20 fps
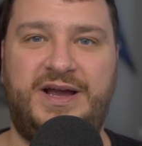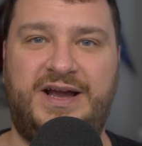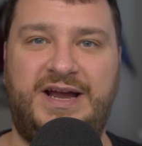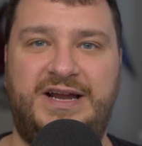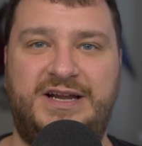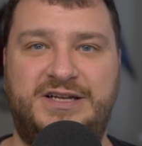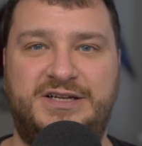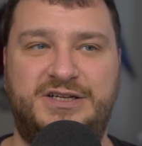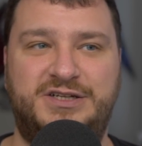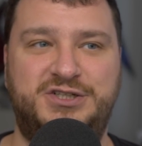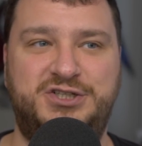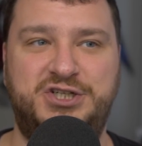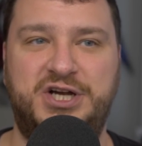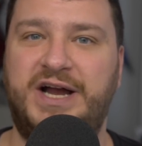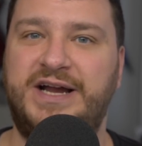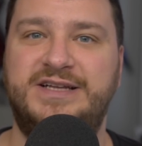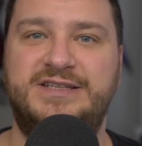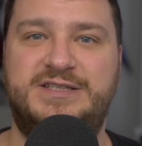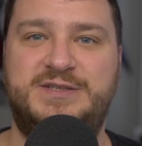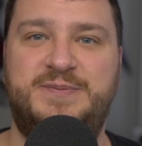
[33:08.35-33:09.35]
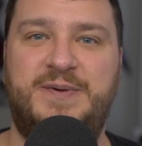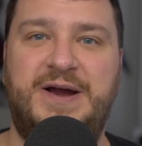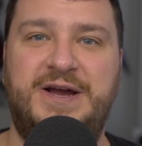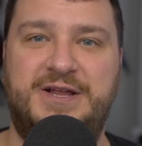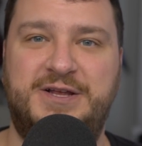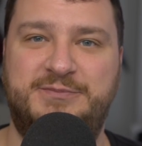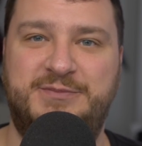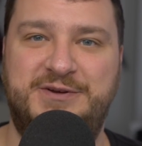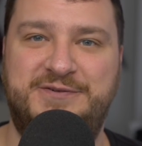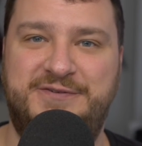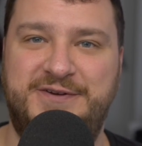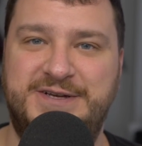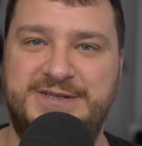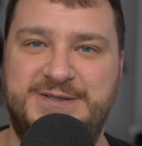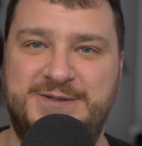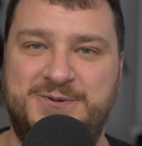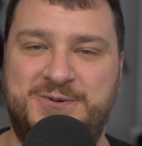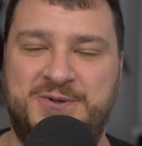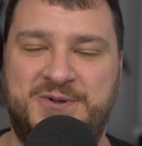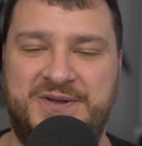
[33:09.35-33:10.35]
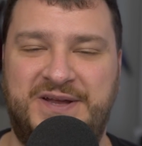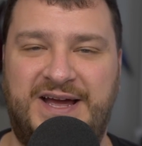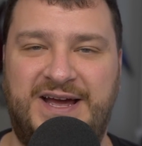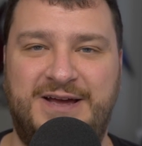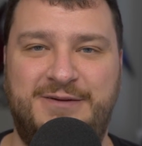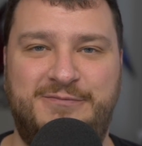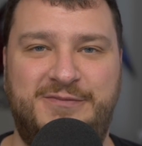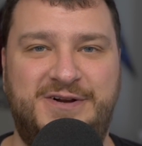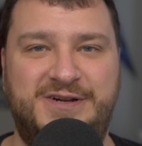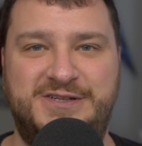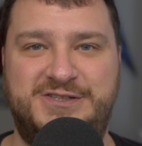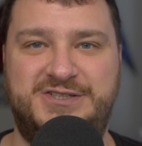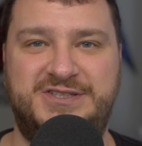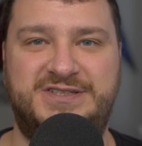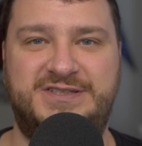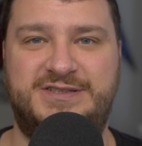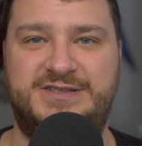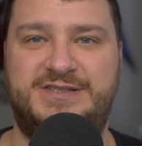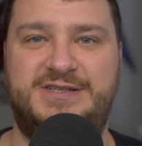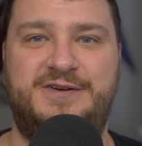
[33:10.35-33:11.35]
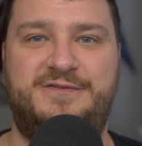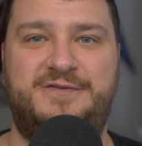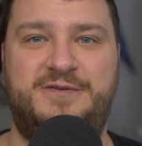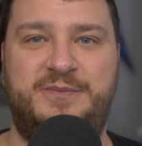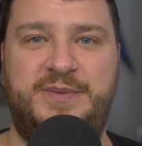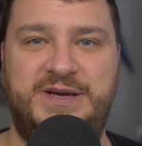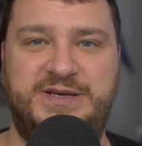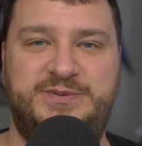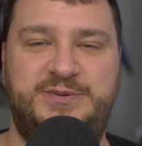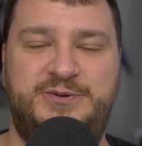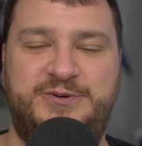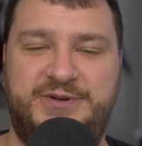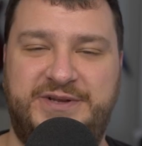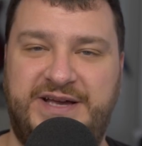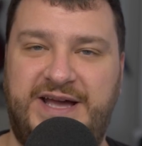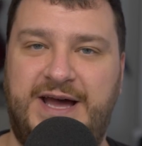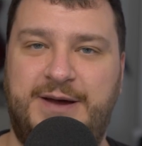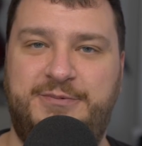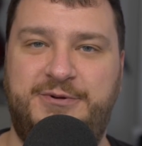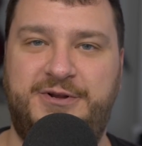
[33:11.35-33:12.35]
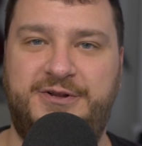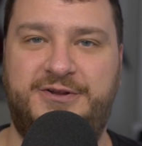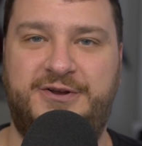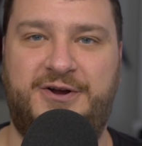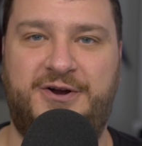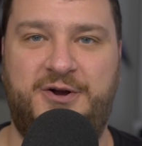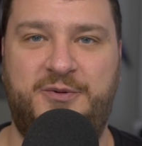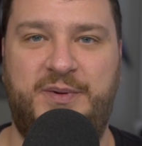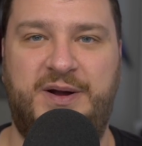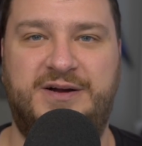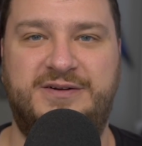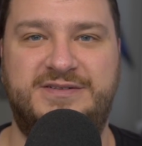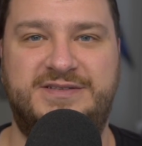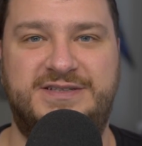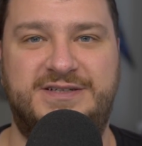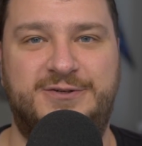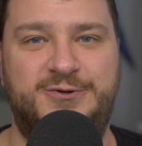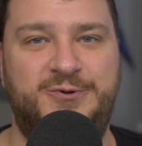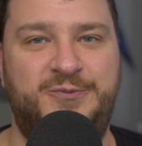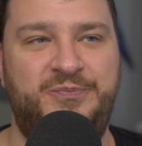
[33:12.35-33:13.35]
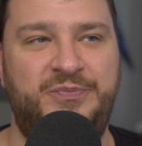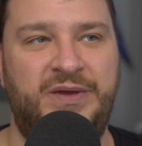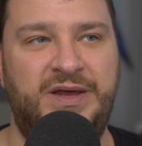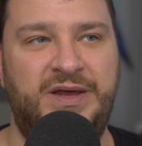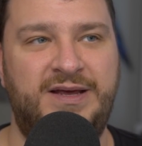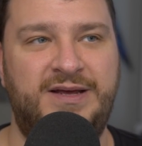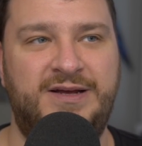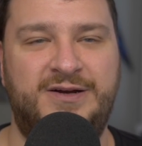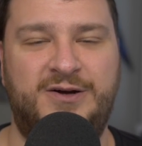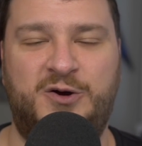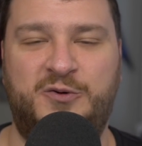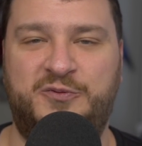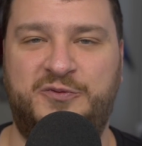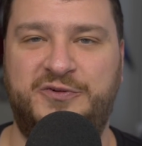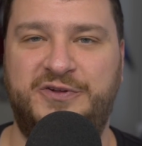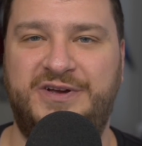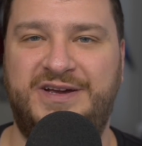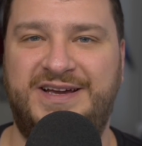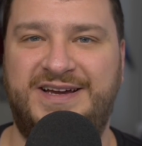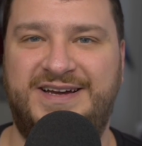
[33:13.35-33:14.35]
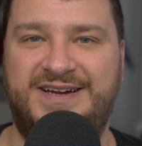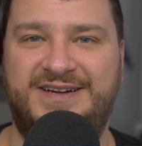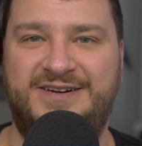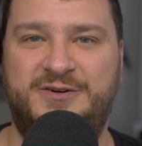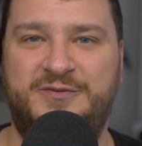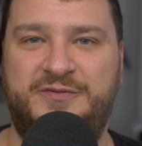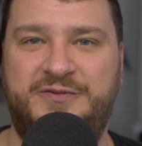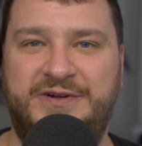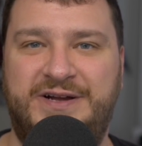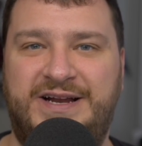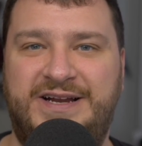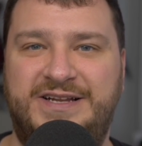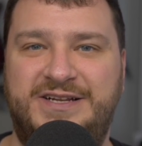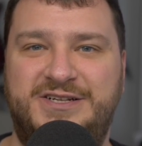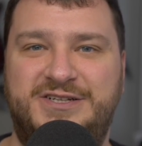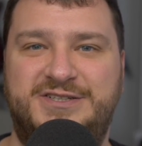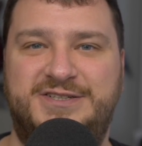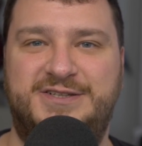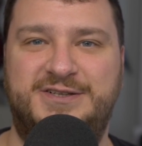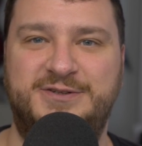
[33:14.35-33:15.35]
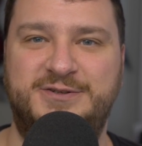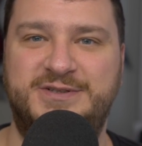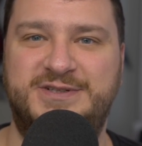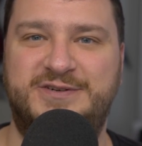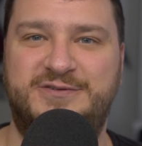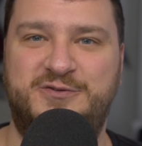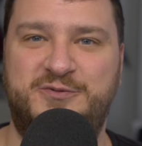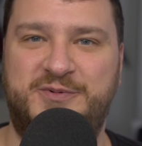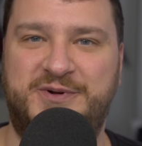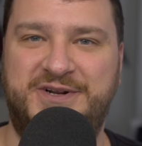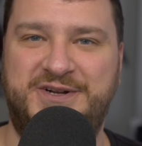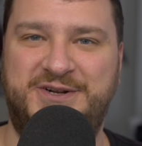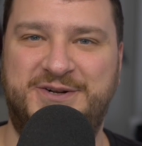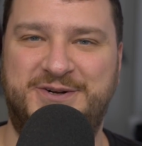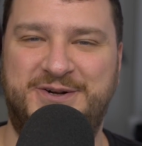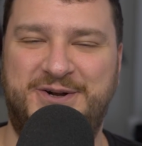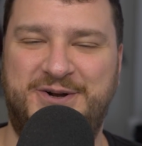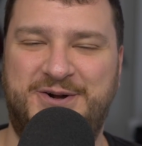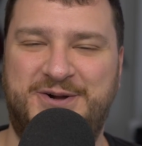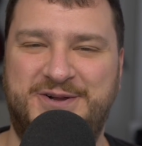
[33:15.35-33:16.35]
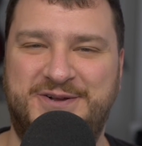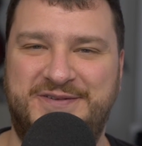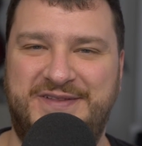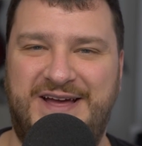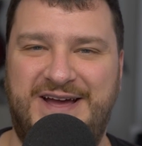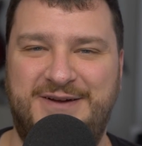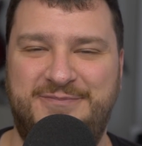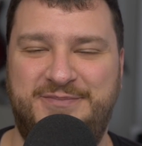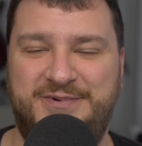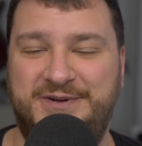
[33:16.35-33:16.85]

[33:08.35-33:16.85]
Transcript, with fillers: I had a giant smile on my face the whole time, and it's just stuff that makes me really happy to talk about. So hopefully I didn't just lose everybody during all of that.